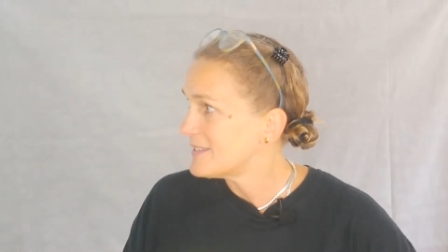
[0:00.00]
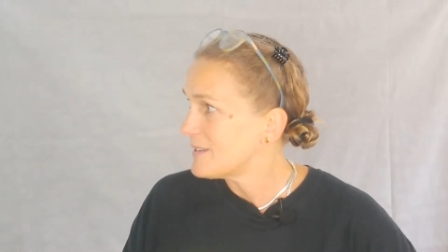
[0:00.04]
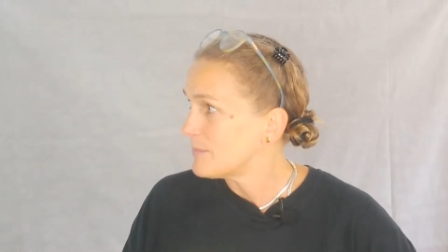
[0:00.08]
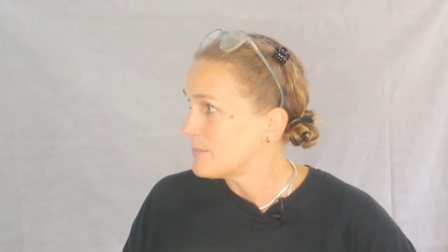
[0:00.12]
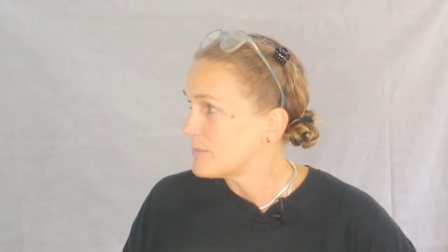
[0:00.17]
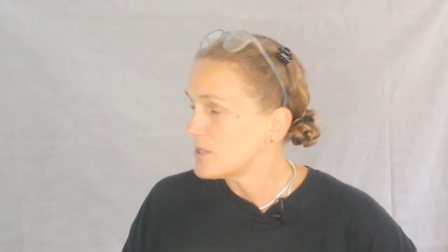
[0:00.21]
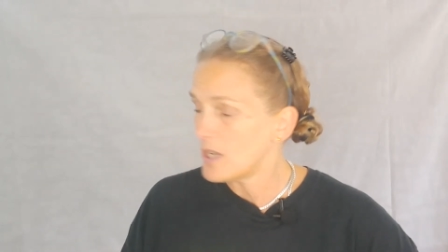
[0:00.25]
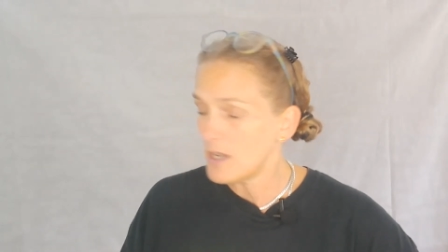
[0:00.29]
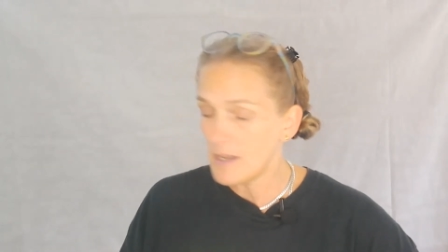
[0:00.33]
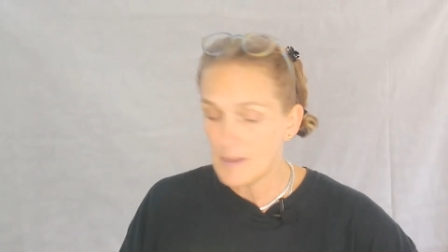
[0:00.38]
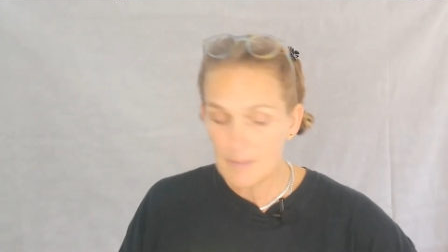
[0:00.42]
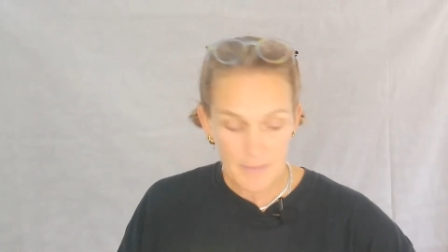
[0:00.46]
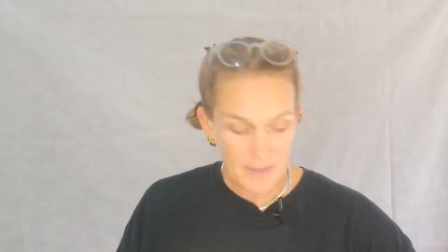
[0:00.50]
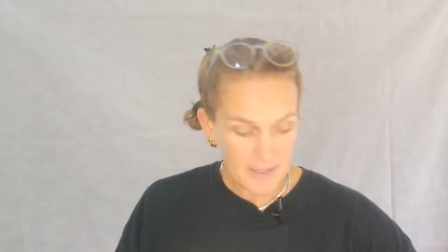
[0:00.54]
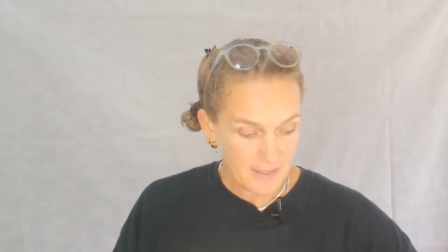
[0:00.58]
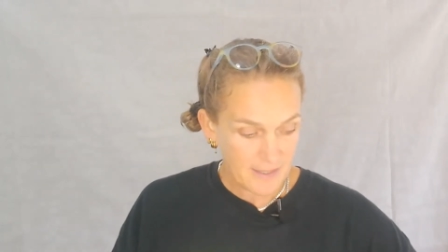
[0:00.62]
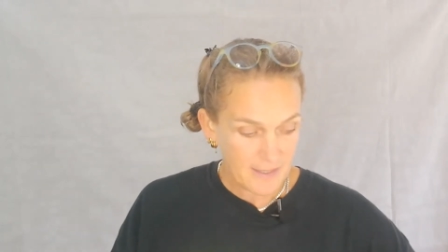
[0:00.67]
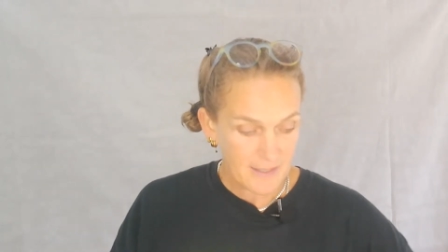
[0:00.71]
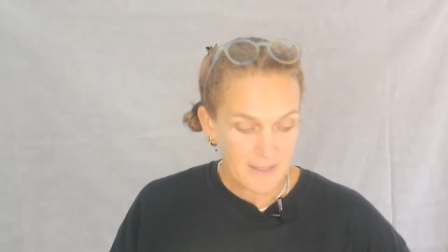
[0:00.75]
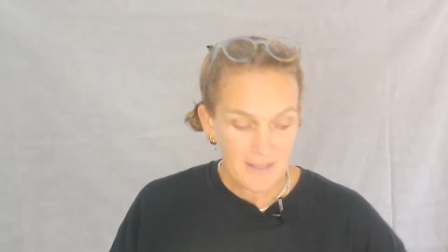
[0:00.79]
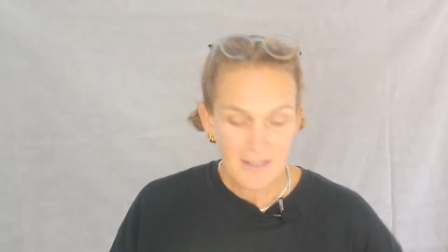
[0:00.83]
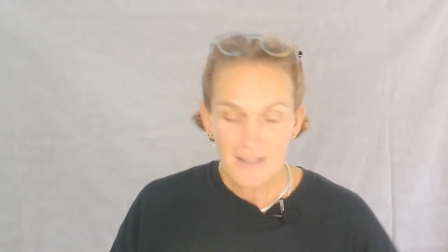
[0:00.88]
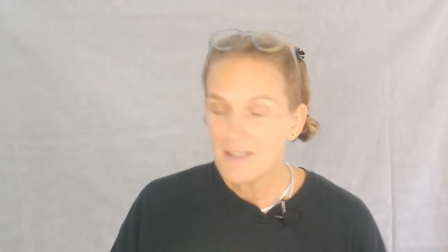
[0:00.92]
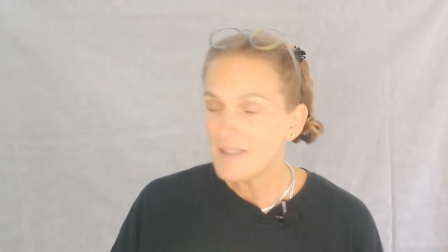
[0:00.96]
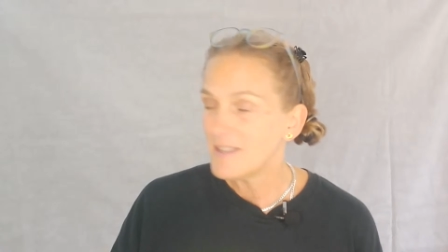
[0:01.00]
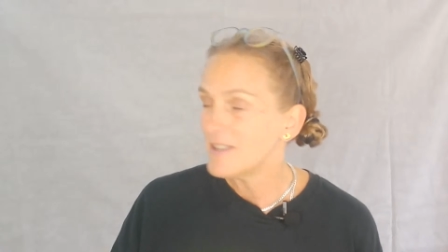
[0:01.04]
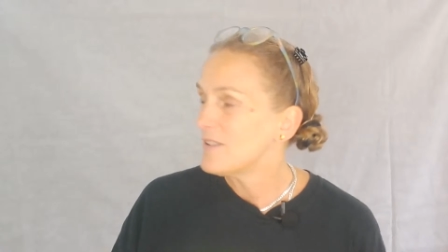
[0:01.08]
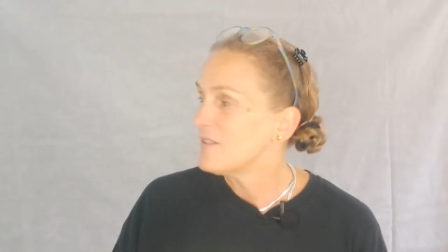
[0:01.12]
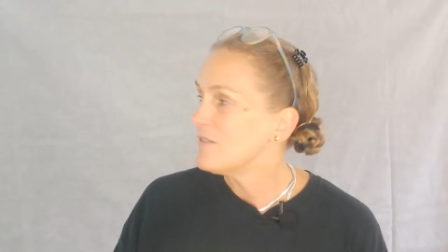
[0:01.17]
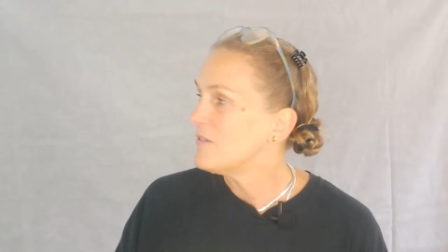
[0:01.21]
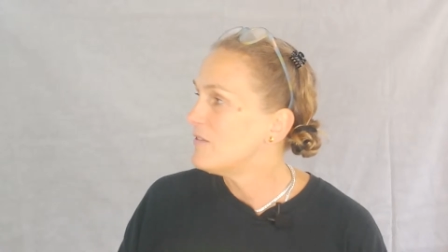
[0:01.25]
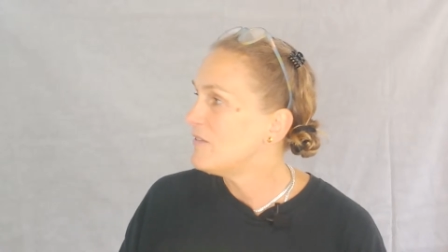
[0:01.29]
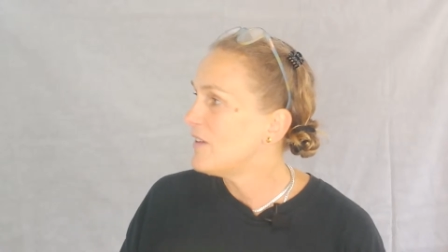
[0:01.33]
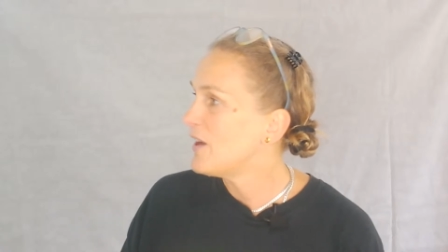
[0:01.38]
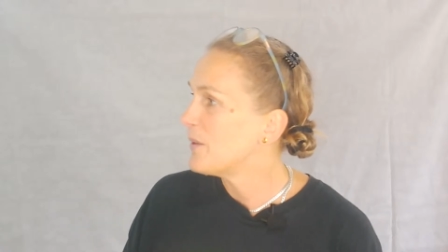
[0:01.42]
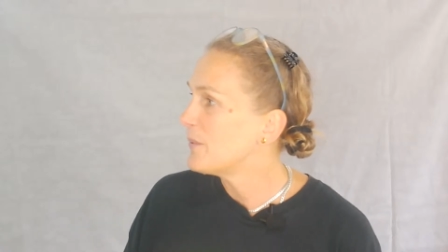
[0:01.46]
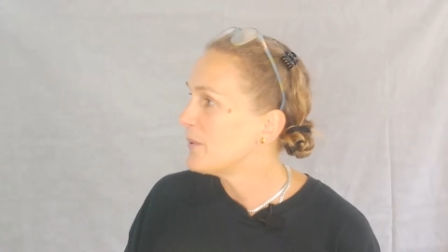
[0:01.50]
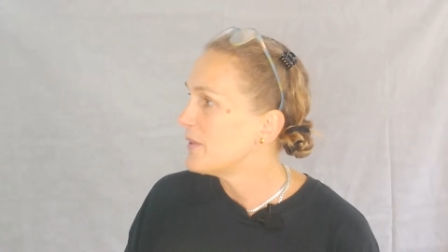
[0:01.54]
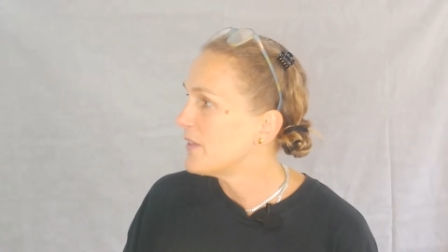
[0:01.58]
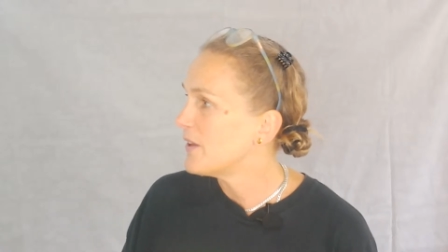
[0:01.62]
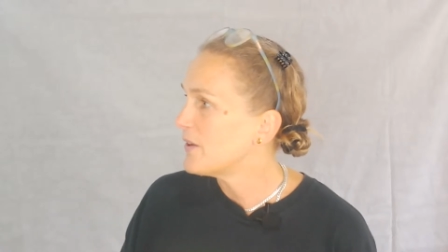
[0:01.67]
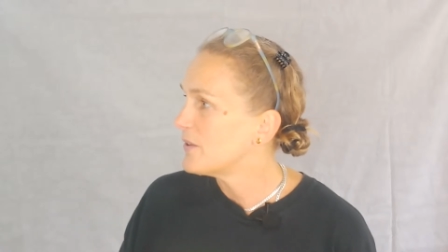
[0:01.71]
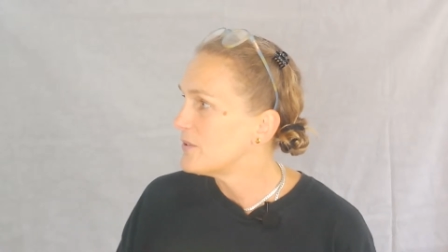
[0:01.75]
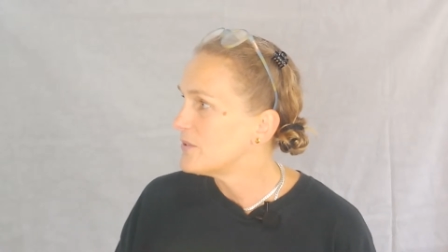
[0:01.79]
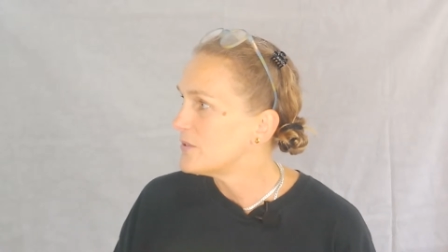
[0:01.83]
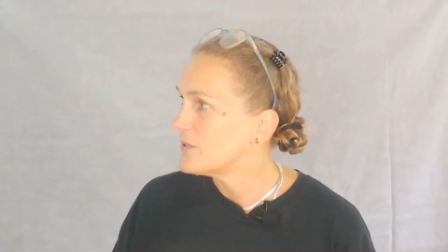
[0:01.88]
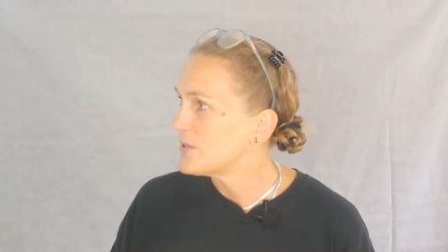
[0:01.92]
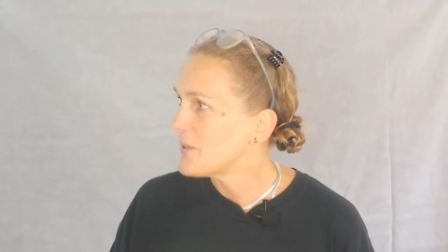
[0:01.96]
And I think that's one thing as well, when you
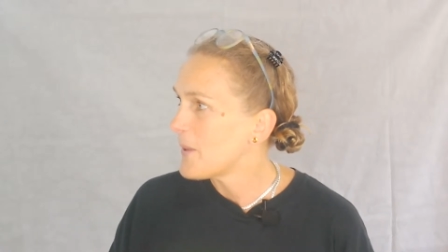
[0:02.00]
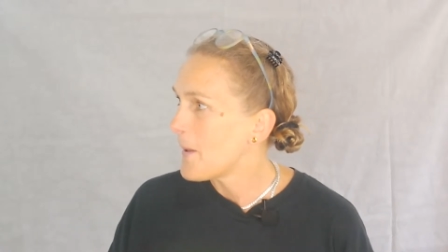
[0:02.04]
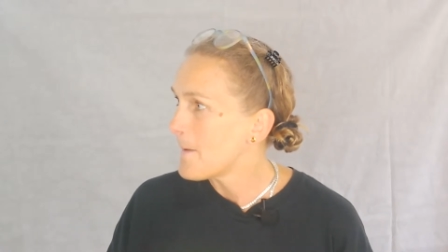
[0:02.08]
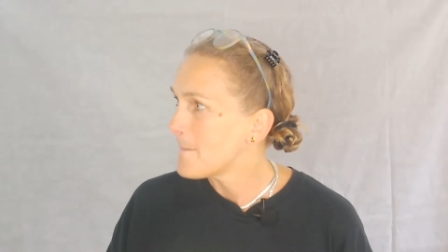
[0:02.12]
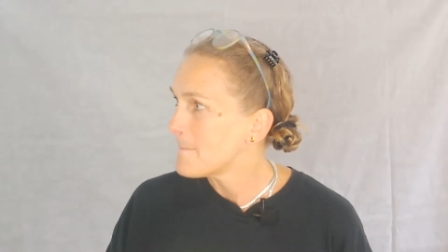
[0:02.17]
go down the